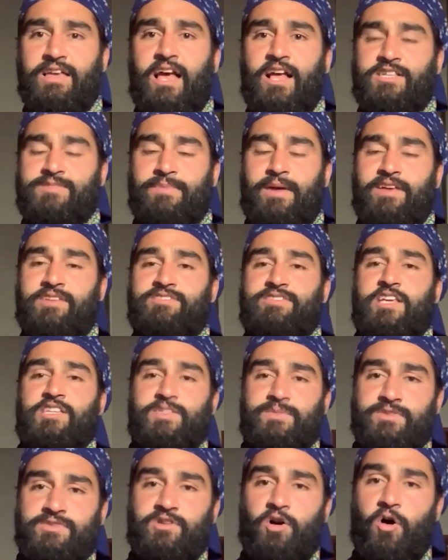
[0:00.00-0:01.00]
his main
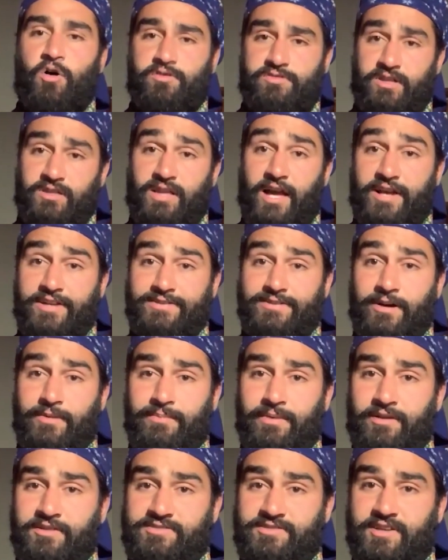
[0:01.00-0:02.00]
system is called the light
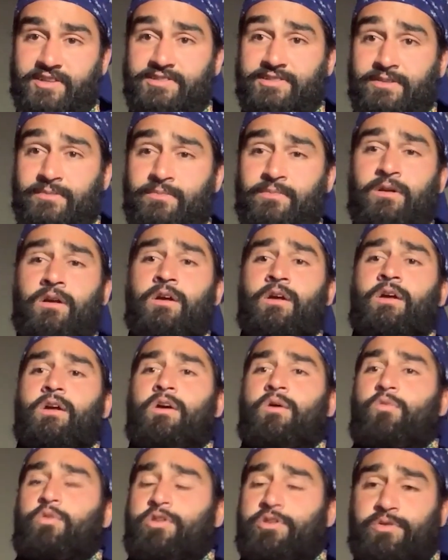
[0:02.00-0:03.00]
dumbbell system,
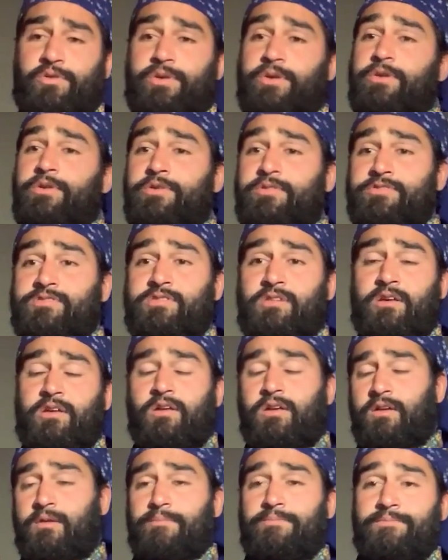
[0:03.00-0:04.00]
where you use
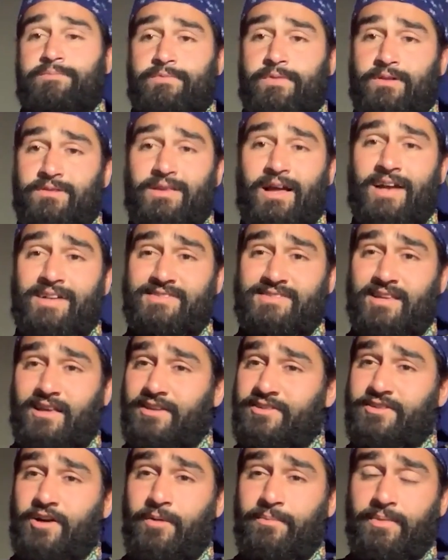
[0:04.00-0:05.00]
a light
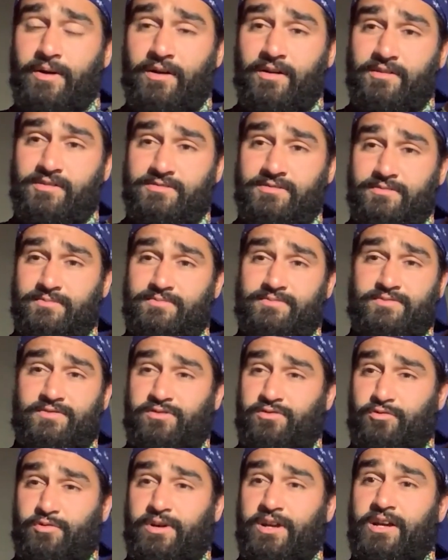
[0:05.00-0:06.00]
set of dumbbells,
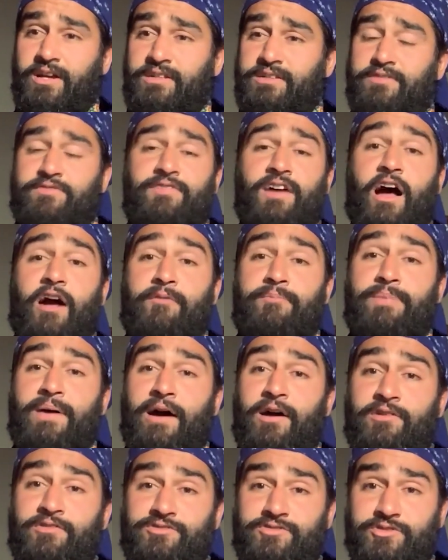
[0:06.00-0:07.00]
3 to 5
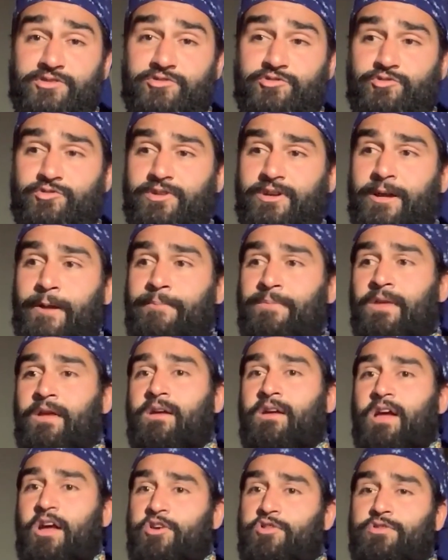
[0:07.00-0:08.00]
pounds usually,
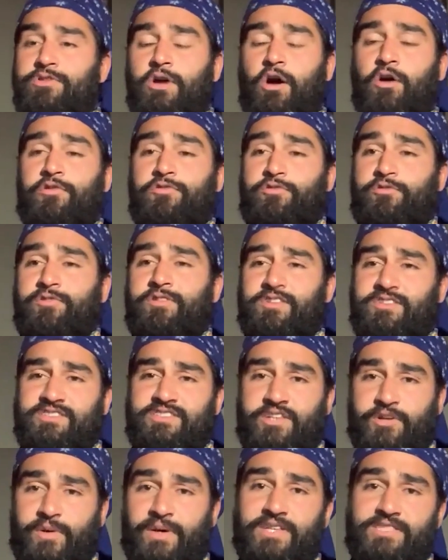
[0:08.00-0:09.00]
and you go through this
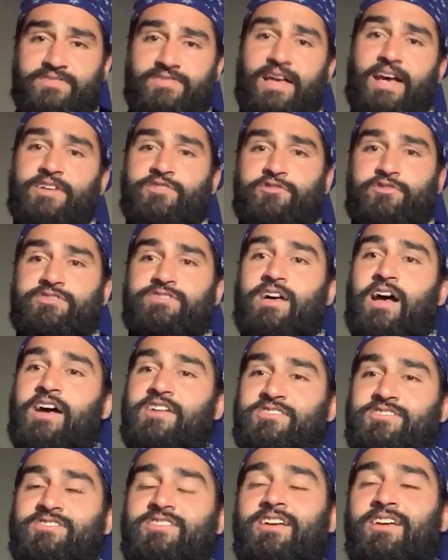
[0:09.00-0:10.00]
series of
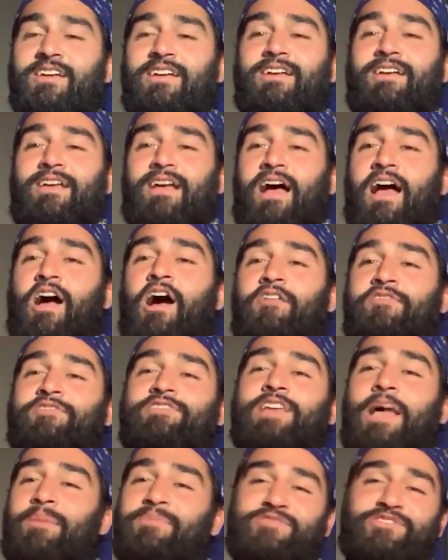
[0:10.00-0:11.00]
exercises. I
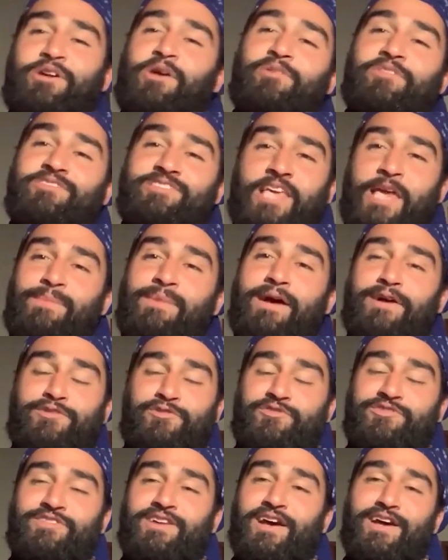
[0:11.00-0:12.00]
oftentimes show the same
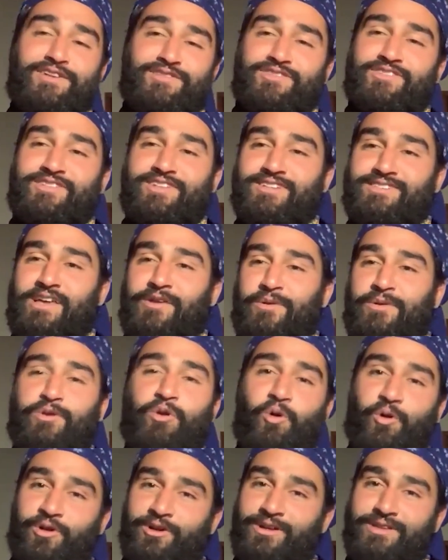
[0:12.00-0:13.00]
exercise just because I
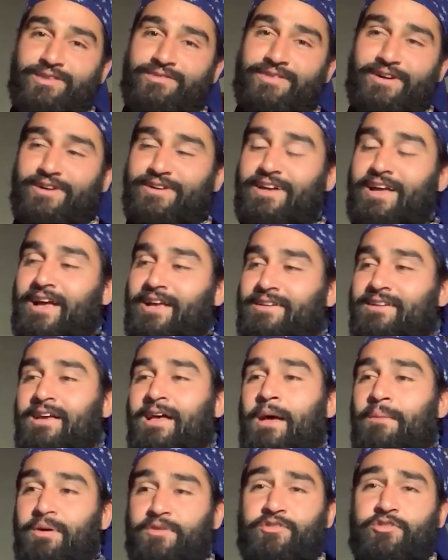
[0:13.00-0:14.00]
recorded it at the very
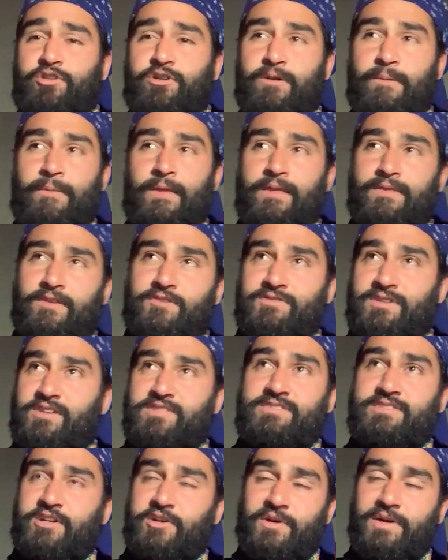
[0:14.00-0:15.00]
end. But there's
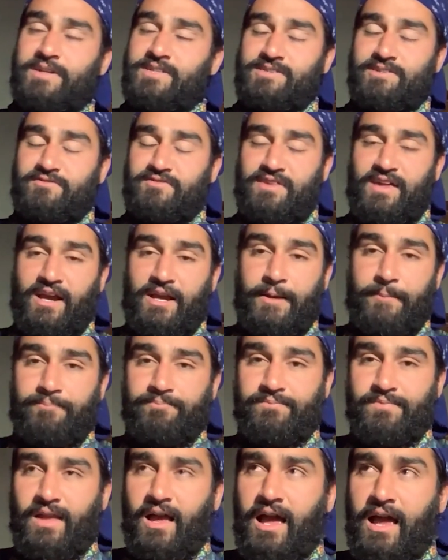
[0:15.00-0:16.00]
like a series of like
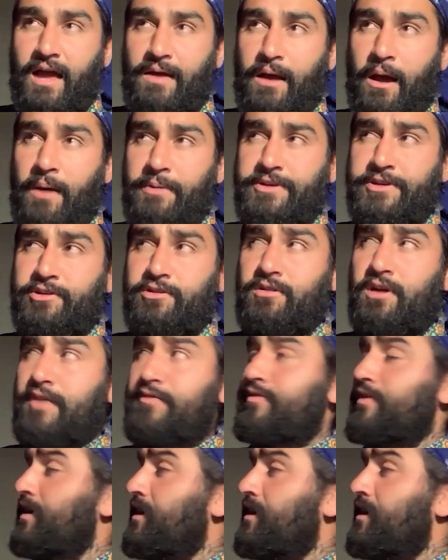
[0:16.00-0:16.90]
I do I